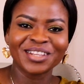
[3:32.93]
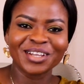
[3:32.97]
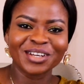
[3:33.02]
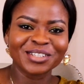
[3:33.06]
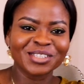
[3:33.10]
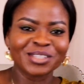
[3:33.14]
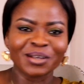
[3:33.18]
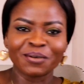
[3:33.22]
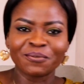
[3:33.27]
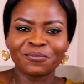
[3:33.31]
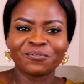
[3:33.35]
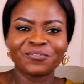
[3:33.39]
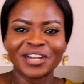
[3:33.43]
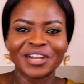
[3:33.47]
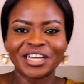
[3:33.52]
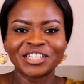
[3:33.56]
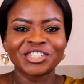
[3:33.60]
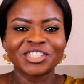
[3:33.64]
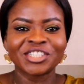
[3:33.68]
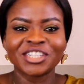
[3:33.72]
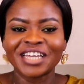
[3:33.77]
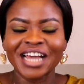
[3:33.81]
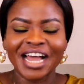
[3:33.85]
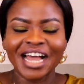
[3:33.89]
not some
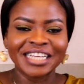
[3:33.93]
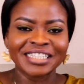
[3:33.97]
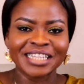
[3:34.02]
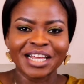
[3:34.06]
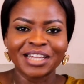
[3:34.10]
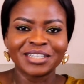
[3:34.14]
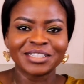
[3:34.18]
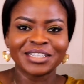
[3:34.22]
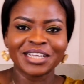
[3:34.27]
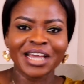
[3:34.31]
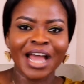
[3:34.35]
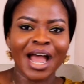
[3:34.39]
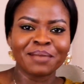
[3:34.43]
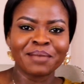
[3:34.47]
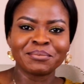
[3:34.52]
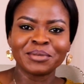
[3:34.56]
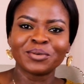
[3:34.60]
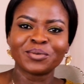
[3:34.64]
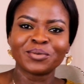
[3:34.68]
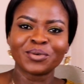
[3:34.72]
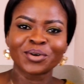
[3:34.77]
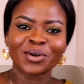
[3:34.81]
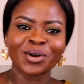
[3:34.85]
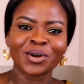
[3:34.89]
fleshy guys, and the
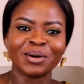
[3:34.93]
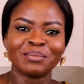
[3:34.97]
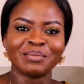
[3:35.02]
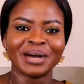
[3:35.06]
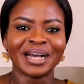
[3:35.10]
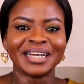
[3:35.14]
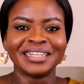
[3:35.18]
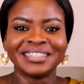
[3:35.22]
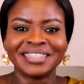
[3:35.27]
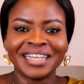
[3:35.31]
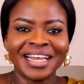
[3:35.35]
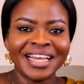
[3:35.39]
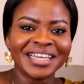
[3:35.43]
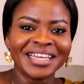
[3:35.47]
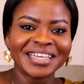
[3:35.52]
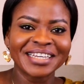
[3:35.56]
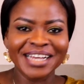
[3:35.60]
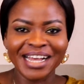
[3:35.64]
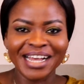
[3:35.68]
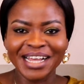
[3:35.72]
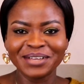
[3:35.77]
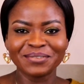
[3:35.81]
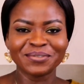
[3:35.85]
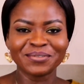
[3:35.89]
army will come and he
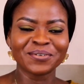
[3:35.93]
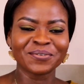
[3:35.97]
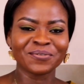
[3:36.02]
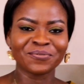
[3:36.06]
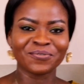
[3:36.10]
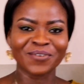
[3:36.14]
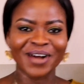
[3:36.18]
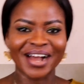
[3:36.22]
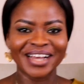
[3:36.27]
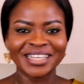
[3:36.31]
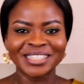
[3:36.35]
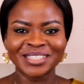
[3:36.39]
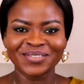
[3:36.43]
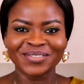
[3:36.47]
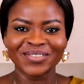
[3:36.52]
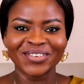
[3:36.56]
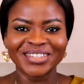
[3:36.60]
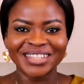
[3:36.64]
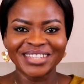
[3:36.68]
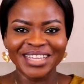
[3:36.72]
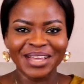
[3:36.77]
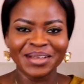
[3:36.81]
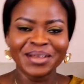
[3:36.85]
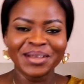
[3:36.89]
can't even fight
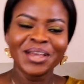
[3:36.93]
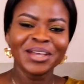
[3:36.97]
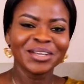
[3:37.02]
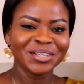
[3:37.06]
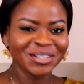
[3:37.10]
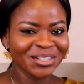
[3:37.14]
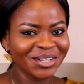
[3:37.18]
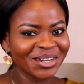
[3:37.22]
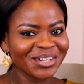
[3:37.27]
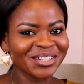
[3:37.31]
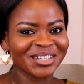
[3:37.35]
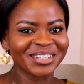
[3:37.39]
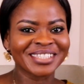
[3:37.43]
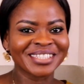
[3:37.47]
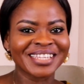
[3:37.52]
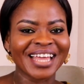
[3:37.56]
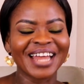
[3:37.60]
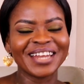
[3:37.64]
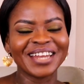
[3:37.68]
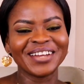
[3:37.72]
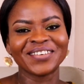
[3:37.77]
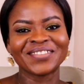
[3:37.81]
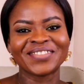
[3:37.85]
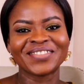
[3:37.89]
for them. Those
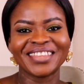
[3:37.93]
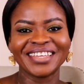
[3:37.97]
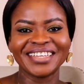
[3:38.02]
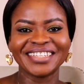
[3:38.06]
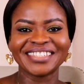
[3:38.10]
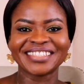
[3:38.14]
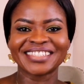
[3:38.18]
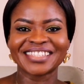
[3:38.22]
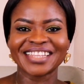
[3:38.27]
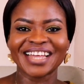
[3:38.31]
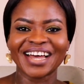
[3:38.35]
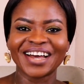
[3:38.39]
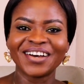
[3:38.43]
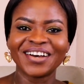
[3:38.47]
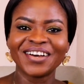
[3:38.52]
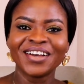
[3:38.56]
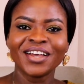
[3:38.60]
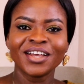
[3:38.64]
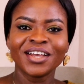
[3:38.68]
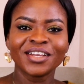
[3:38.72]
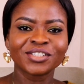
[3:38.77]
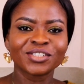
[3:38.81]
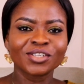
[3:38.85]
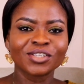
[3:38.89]
kind of things now.
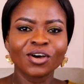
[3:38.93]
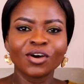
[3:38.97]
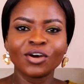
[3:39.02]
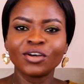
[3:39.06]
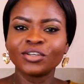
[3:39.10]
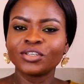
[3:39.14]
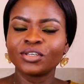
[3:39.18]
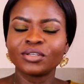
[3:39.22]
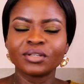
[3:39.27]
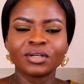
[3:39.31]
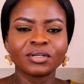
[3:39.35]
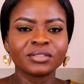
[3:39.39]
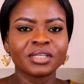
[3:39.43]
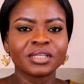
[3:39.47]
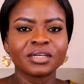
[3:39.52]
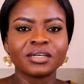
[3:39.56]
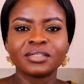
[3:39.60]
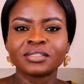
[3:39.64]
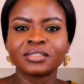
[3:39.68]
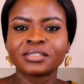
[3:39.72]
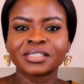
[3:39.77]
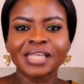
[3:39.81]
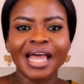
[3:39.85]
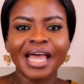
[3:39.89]
So,
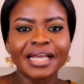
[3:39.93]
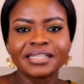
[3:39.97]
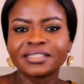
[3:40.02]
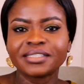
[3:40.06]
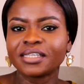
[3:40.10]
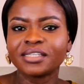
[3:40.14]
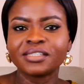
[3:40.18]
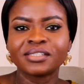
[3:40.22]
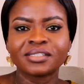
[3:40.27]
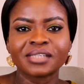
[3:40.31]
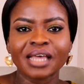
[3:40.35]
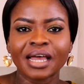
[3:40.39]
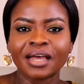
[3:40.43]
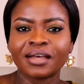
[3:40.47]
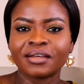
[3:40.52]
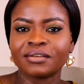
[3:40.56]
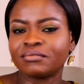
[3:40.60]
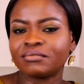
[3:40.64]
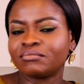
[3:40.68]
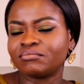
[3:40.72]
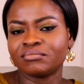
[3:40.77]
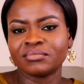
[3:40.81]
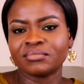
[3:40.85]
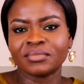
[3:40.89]
the sizes,
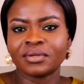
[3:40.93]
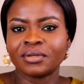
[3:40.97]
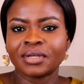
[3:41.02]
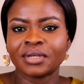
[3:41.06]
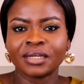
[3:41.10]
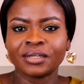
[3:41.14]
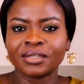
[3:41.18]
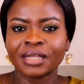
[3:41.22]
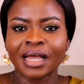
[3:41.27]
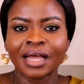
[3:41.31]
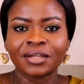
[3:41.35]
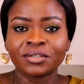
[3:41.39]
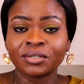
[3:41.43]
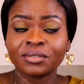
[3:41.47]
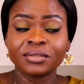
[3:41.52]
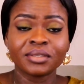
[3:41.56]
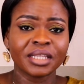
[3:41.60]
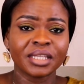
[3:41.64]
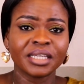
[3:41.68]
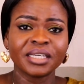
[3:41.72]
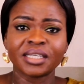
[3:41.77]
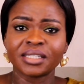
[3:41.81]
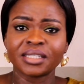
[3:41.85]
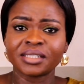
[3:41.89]
I
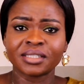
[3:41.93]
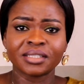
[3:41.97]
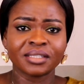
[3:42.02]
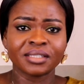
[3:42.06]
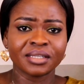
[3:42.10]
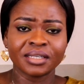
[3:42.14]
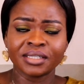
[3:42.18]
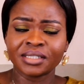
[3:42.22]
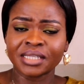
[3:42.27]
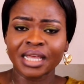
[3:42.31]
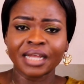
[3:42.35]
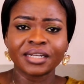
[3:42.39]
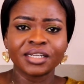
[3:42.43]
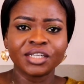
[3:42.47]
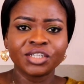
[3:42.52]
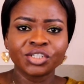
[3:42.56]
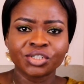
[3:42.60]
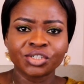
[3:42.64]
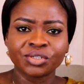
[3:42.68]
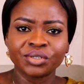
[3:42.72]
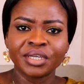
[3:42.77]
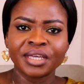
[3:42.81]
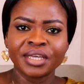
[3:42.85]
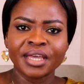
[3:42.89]
don't think is an
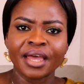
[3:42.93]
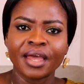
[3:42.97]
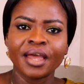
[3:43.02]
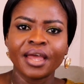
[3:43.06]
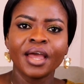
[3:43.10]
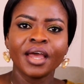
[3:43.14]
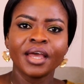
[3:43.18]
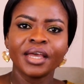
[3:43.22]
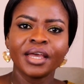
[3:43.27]
issue here.